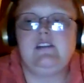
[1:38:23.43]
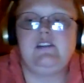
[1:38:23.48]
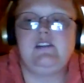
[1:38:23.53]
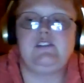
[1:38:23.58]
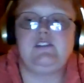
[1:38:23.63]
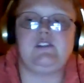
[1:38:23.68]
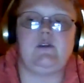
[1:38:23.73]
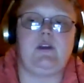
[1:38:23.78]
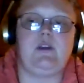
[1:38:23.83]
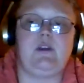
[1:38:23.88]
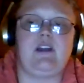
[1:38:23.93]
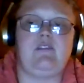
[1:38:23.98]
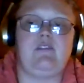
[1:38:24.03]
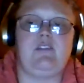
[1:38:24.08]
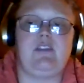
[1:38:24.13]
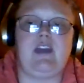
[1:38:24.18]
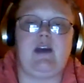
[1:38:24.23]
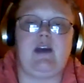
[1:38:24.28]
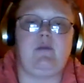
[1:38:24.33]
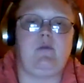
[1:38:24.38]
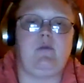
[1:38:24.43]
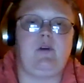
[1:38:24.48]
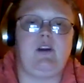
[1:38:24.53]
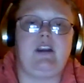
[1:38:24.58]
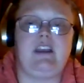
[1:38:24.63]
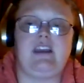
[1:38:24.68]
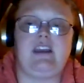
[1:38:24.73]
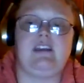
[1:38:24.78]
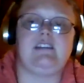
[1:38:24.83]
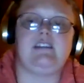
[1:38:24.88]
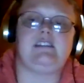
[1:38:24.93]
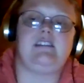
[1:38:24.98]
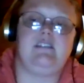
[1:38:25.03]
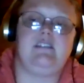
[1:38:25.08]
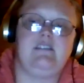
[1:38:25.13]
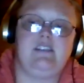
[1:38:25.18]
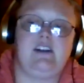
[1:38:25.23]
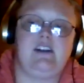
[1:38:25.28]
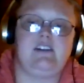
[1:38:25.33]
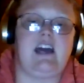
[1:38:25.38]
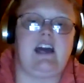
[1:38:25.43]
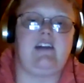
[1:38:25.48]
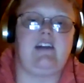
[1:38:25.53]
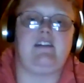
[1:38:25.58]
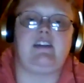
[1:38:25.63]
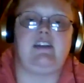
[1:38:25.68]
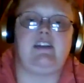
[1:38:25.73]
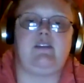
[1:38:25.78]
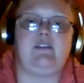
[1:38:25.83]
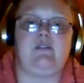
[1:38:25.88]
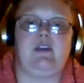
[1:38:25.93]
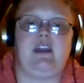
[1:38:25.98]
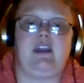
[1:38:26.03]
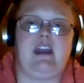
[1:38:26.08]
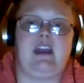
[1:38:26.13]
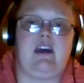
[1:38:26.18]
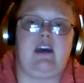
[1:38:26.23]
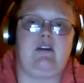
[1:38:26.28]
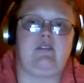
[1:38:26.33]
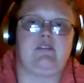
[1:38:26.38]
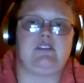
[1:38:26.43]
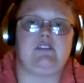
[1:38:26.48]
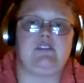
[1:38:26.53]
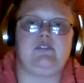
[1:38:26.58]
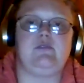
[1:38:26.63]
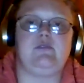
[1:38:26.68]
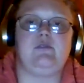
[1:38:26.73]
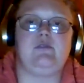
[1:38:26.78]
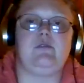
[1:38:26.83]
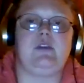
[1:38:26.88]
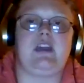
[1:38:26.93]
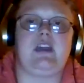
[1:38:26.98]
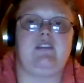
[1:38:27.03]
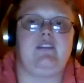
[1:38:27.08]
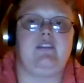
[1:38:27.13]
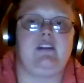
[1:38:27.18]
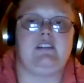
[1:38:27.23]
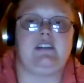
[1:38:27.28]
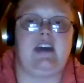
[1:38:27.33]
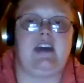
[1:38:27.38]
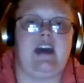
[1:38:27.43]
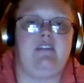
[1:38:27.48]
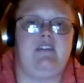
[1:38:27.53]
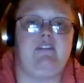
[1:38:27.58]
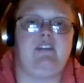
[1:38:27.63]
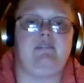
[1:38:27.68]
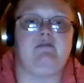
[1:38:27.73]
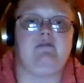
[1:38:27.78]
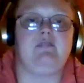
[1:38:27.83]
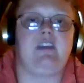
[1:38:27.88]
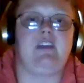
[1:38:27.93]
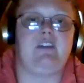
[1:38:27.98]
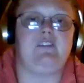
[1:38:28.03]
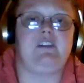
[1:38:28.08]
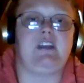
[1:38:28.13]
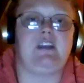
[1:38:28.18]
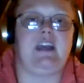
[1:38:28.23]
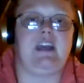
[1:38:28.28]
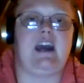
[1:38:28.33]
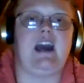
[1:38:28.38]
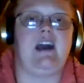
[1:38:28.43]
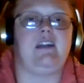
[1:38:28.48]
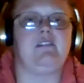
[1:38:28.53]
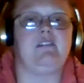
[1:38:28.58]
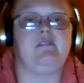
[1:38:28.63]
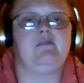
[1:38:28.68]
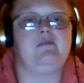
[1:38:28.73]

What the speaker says: So whatever that worry is, they're telling you right now to give it to heaven, give it to God,